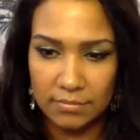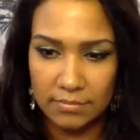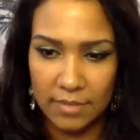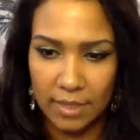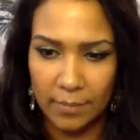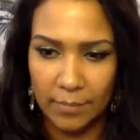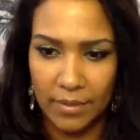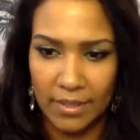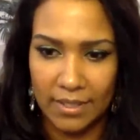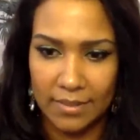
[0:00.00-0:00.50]

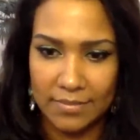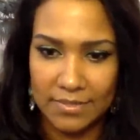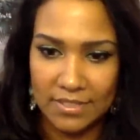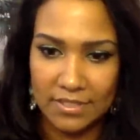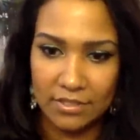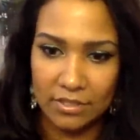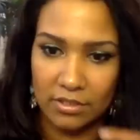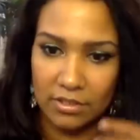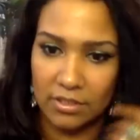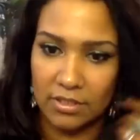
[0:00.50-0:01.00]
my mom
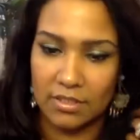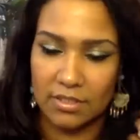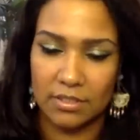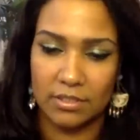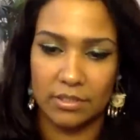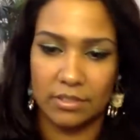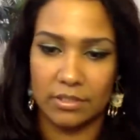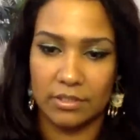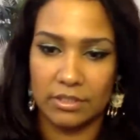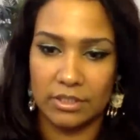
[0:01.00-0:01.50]
still looks
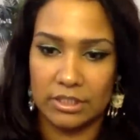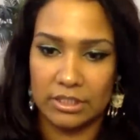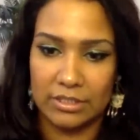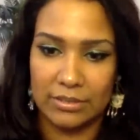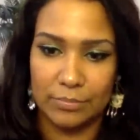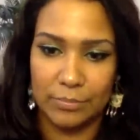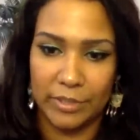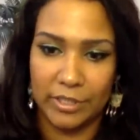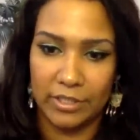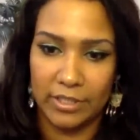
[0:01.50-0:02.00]
good. She
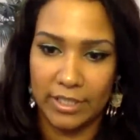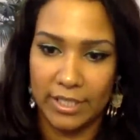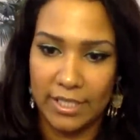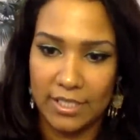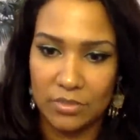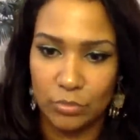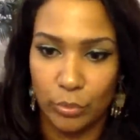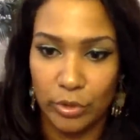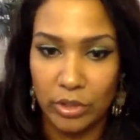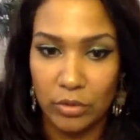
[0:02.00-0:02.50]
barely
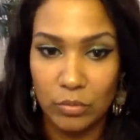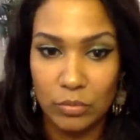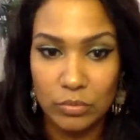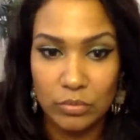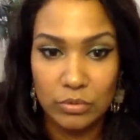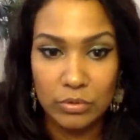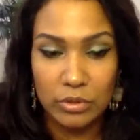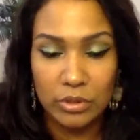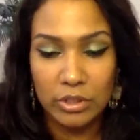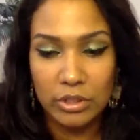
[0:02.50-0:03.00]
has
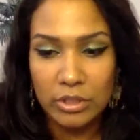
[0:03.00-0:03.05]
wrinkles.